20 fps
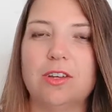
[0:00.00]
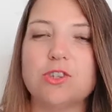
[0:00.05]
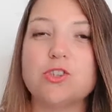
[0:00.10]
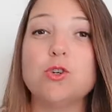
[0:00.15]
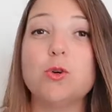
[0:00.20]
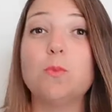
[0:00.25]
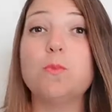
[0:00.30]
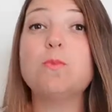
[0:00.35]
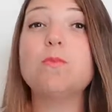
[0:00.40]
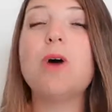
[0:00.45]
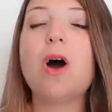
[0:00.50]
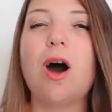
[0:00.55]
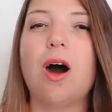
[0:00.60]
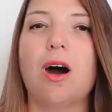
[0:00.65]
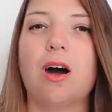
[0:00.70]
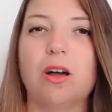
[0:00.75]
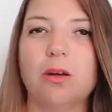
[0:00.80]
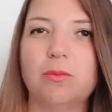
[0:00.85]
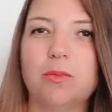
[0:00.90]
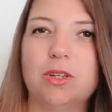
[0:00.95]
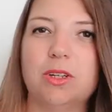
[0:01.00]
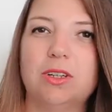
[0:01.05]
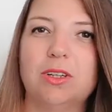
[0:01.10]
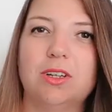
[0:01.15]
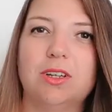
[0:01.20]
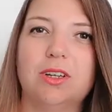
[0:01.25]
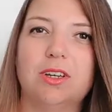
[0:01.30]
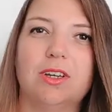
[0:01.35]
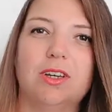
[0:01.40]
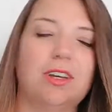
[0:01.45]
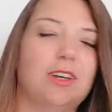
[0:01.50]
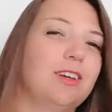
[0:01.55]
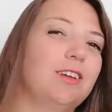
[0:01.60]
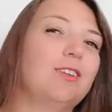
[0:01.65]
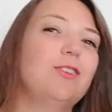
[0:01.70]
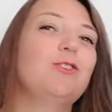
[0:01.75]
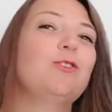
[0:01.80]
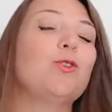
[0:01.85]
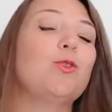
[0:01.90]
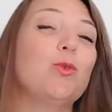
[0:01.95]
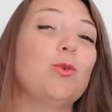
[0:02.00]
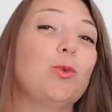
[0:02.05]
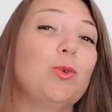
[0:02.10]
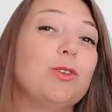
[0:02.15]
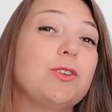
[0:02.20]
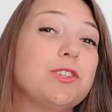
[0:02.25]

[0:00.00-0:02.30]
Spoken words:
to mom, so